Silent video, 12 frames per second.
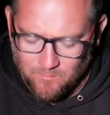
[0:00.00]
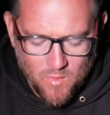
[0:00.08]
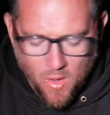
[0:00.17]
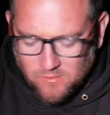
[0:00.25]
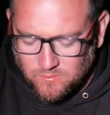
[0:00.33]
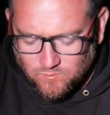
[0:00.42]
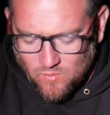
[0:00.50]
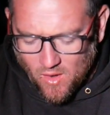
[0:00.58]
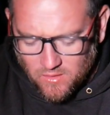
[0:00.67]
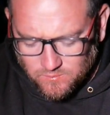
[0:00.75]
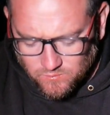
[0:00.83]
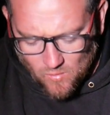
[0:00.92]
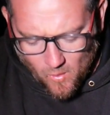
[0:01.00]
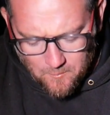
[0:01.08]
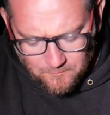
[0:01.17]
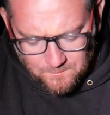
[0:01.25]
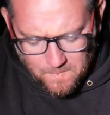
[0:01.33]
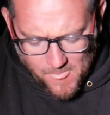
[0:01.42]
It's got a bit of that
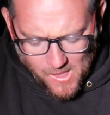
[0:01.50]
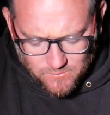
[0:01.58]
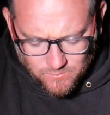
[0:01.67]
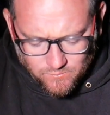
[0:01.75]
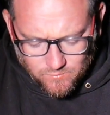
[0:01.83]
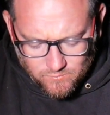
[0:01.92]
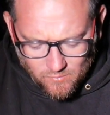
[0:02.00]
punch, isn't it?